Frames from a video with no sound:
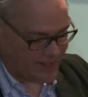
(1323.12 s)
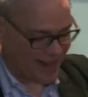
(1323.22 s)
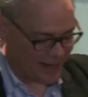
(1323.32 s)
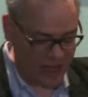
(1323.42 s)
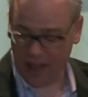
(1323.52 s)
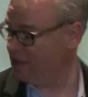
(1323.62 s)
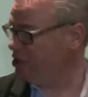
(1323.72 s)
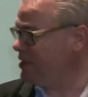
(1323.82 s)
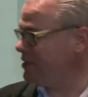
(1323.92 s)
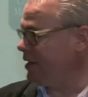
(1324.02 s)

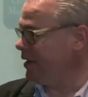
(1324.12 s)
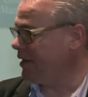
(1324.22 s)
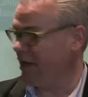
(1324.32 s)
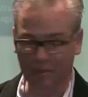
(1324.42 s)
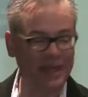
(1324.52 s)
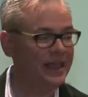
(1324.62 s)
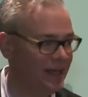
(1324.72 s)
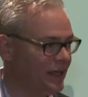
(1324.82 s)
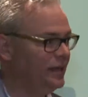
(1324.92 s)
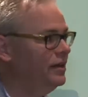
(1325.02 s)
technologies that are coming
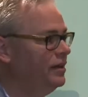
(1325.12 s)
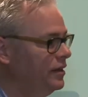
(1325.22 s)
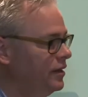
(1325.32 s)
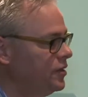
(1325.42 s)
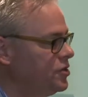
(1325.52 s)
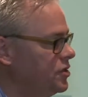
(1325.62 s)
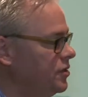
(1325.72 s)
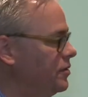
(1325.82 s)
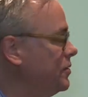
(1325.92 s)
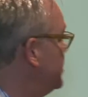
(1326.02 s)
in
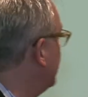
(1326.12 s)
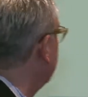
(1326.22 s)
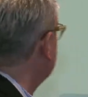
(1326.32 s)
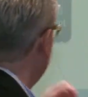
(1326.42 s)
to the data